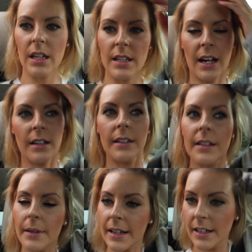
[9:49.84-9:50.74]
Yeah,
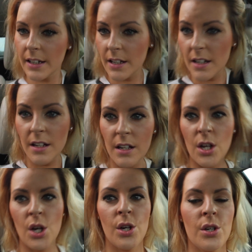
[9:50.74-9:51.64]
anyway,
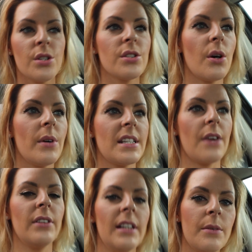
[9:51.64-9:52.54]
so it
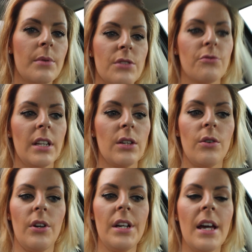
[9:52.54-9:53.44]
definitely was really
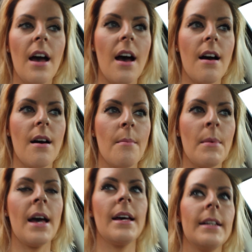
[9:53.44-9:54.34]
good.
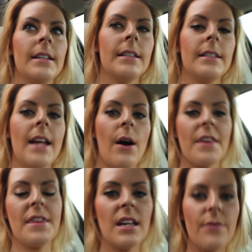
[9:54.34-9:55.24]
Now
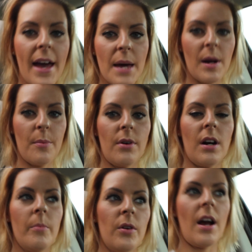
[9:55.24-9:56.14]
I think if I had my
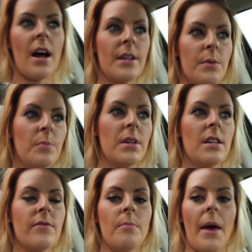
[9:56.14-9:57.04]
primer on it would be
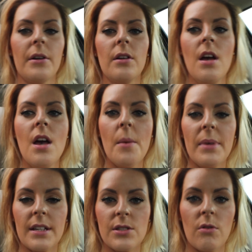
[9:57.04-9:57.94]
even better,
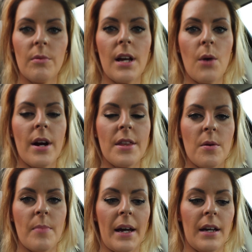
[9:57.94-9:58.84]
because normally I wear
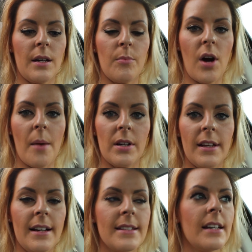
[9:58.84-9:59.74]
the Becca primer
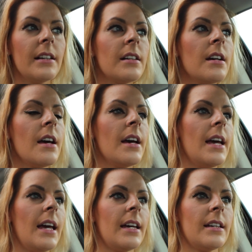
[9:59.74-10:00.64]
like I said,
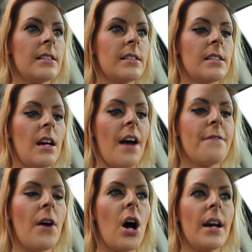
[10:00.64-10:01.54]
And I
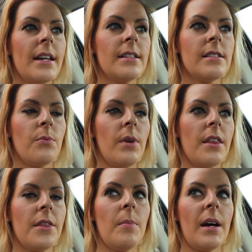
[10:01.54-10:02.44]
find
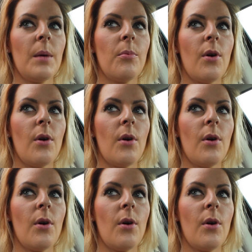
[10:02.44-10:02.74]
with the Becca